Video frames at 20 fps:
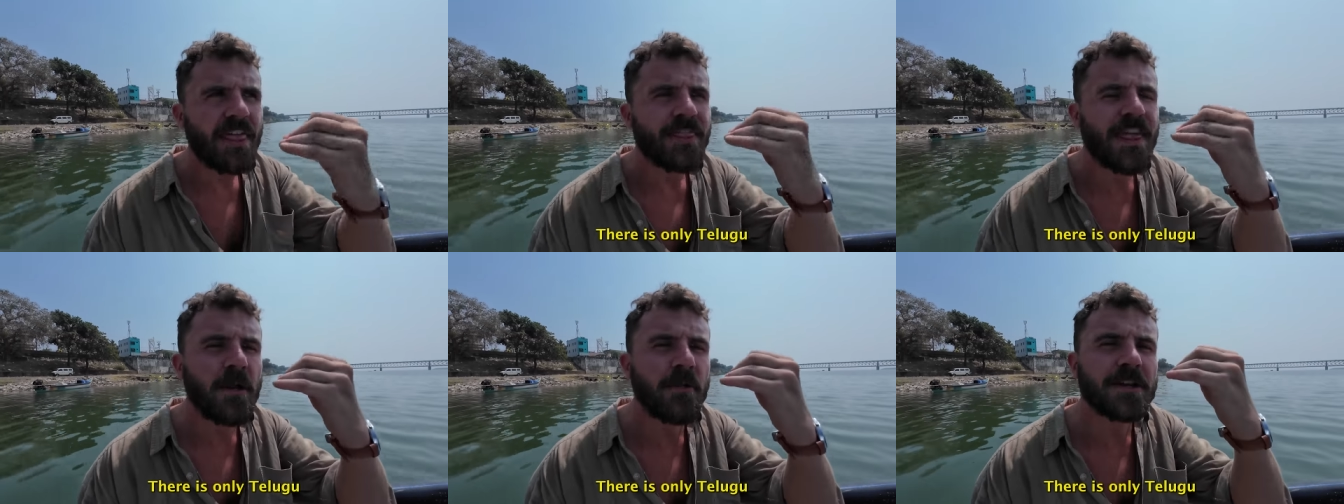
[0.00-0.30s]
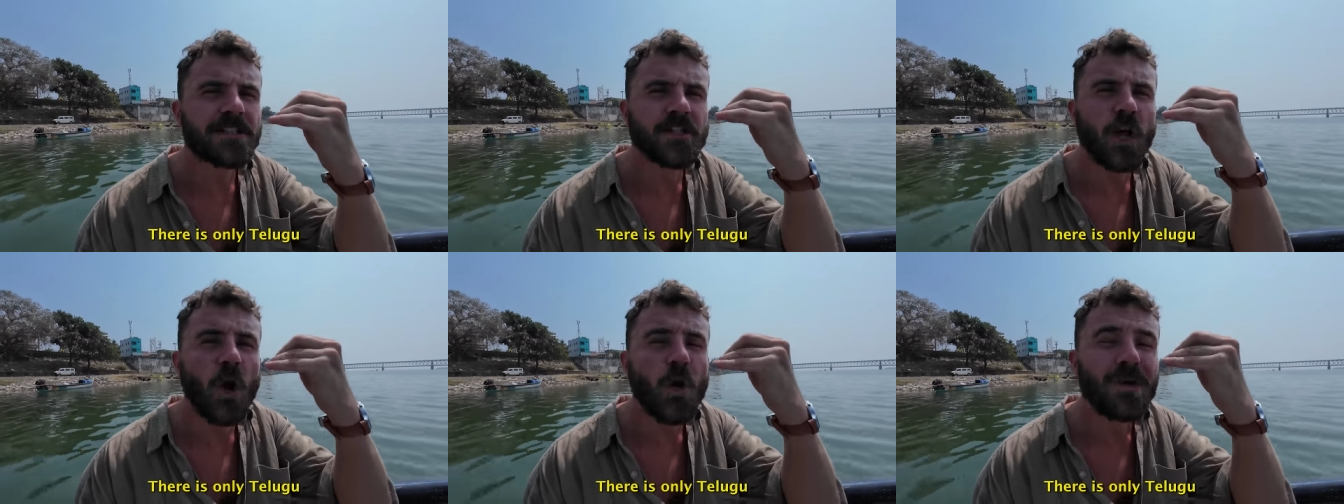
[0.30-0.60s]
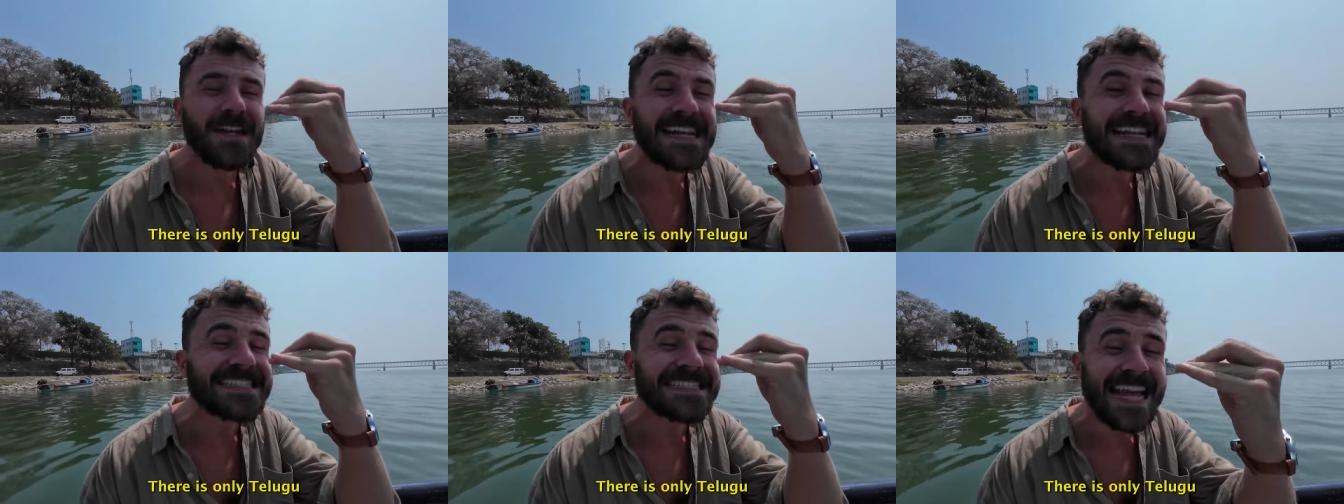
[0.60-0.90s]
there is
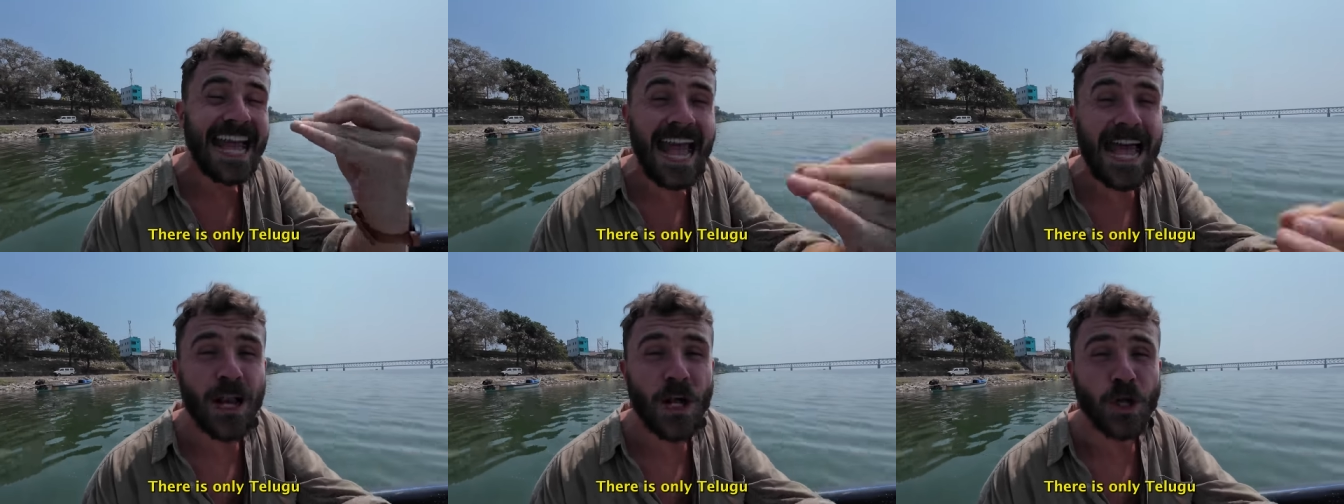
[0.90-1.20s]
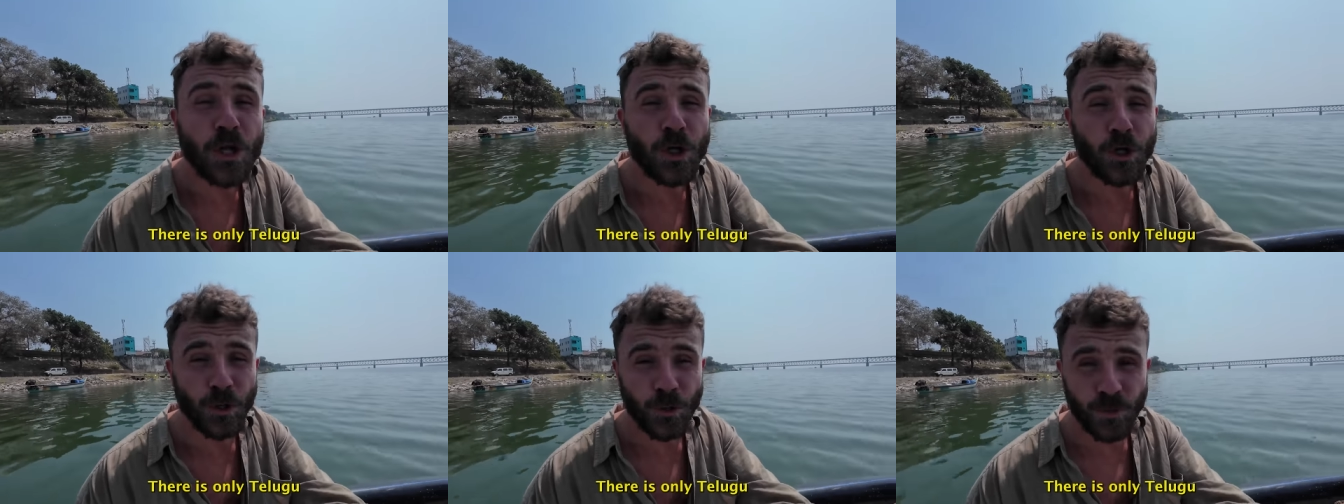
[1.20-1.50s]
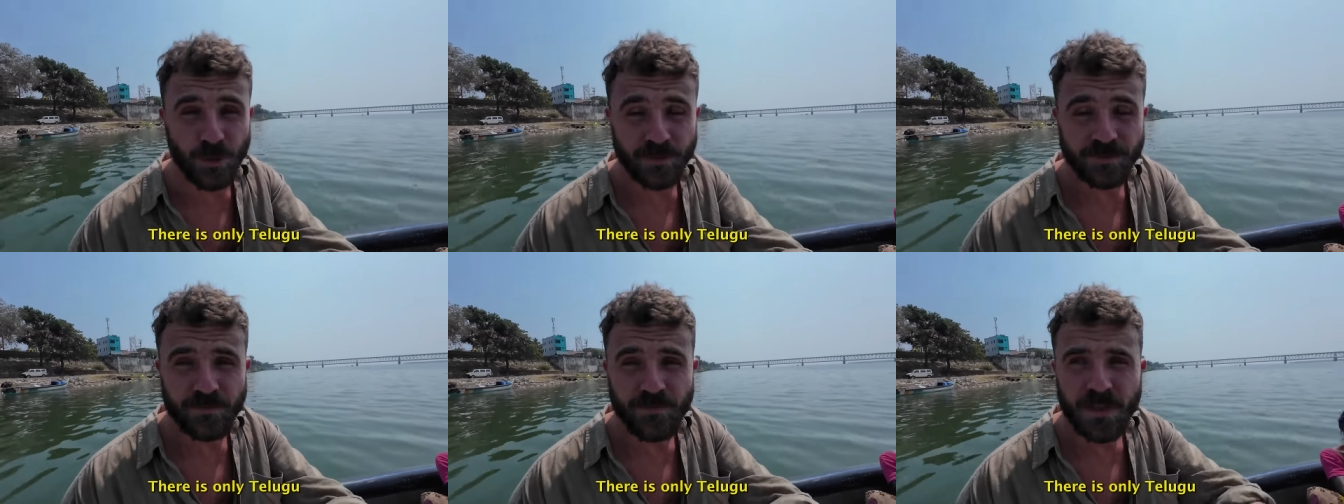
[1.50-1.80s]
only Telugu
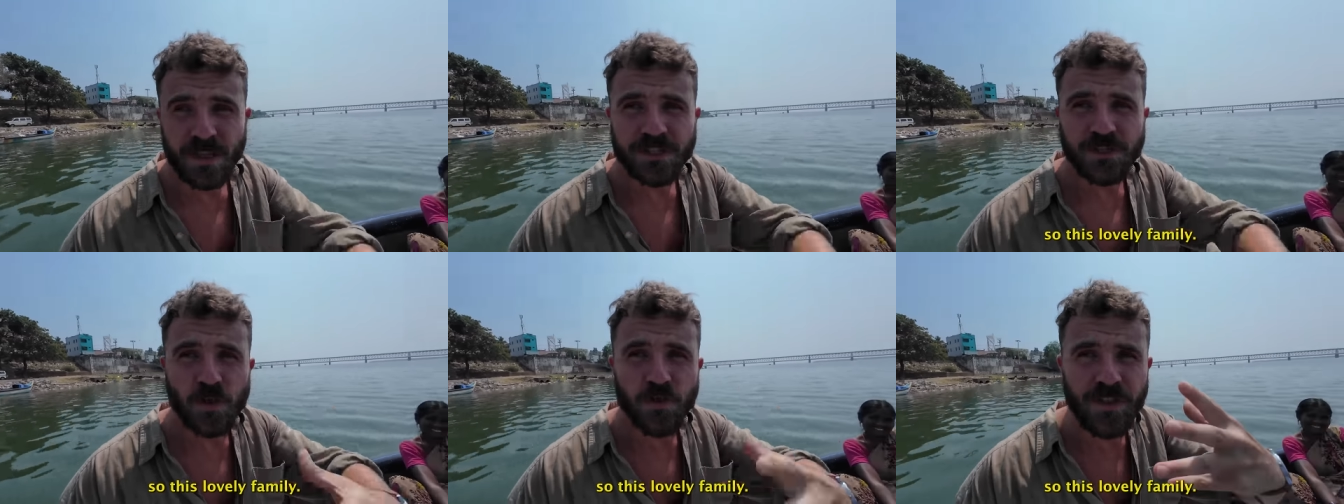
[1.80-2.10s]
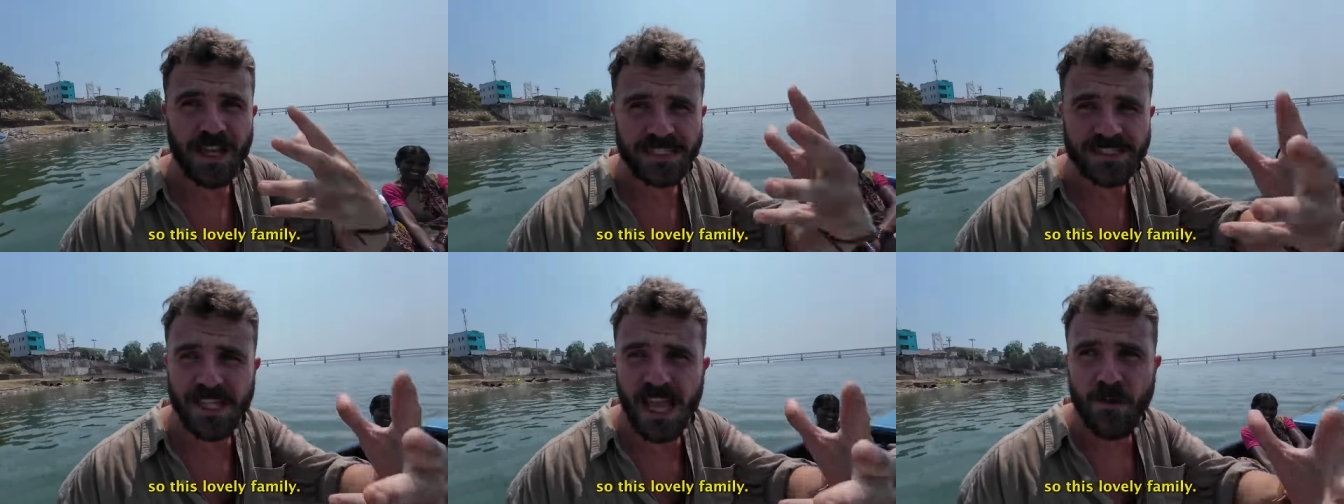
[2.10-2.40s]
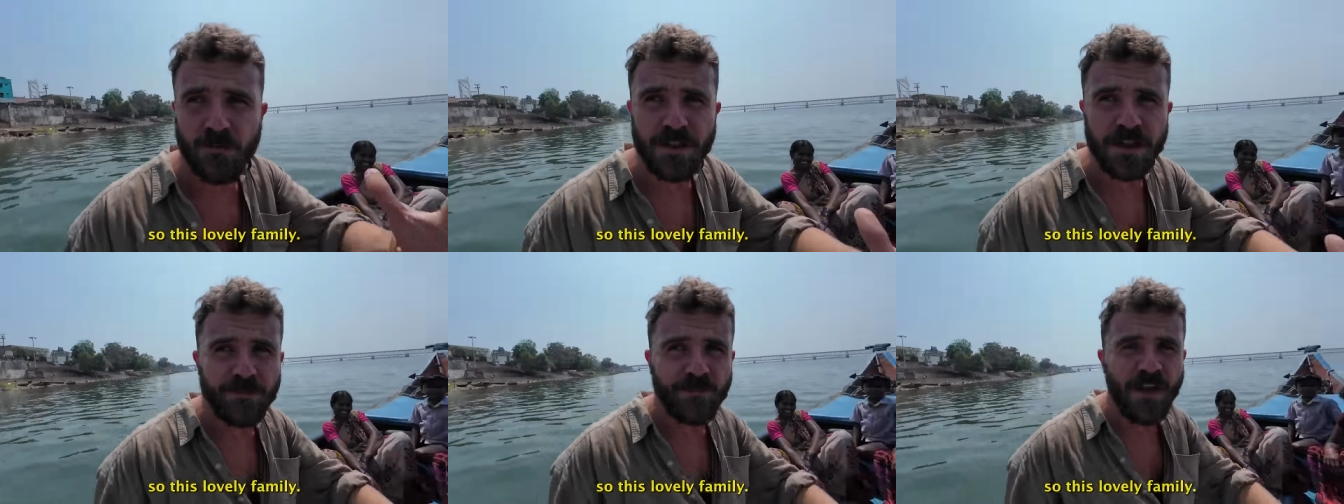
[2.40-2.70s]
so this
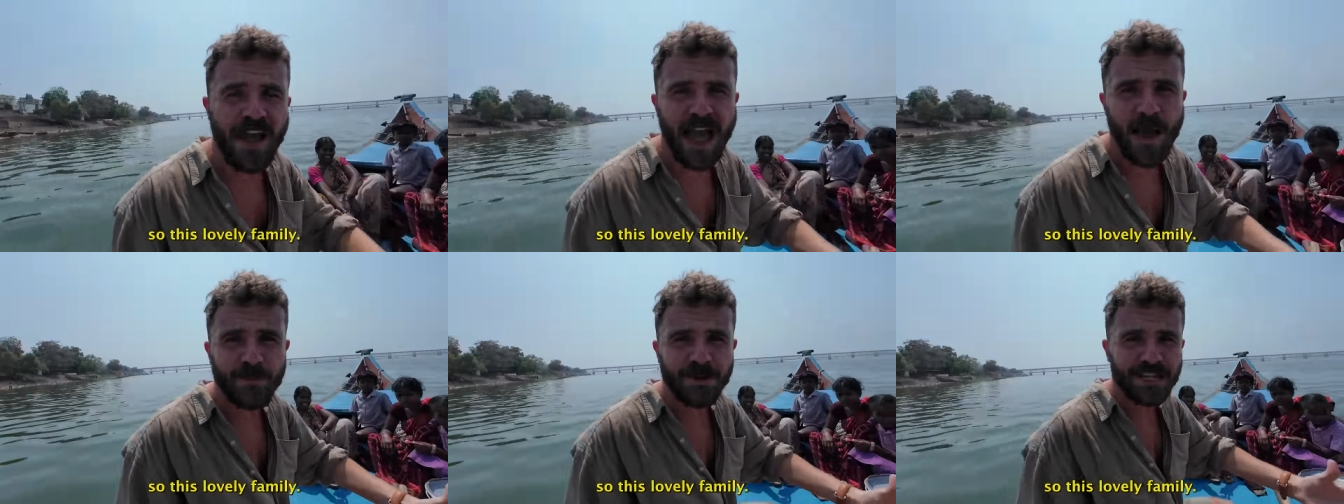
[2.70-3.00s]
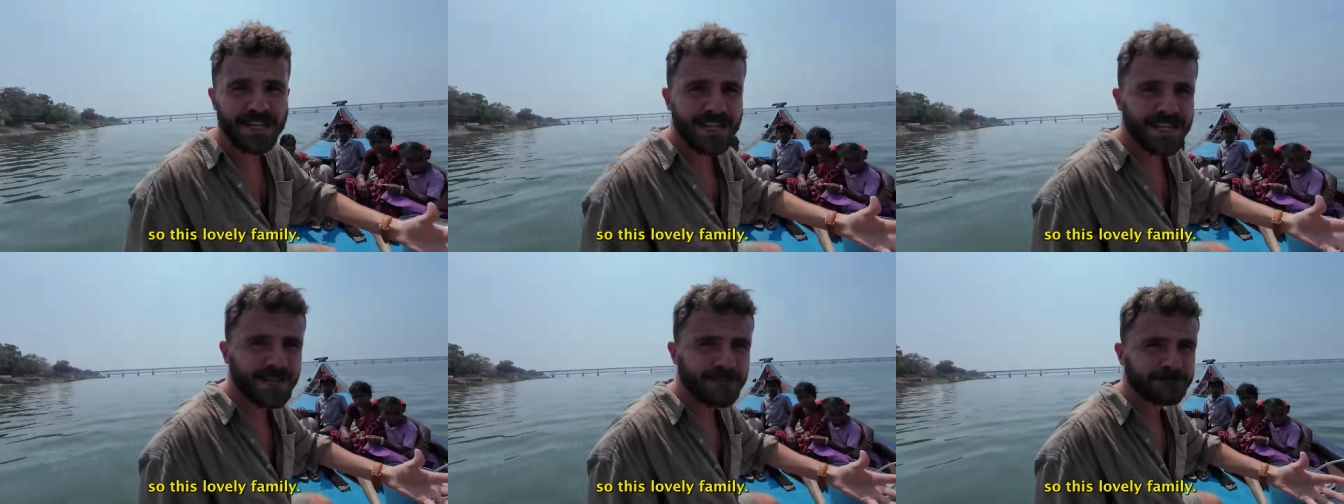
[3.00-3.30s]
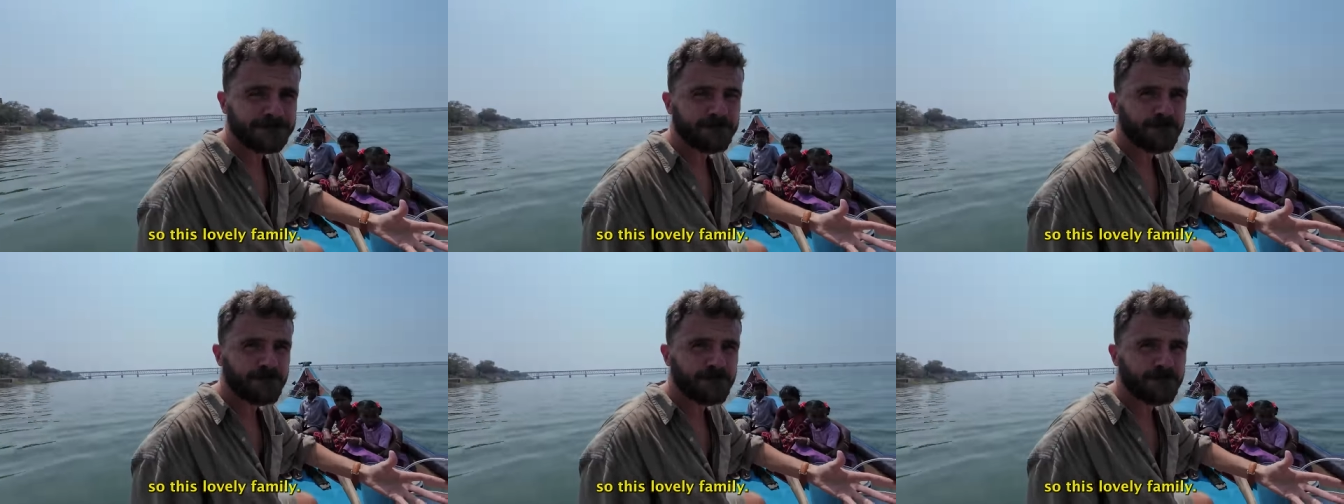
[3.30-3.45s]
lovely family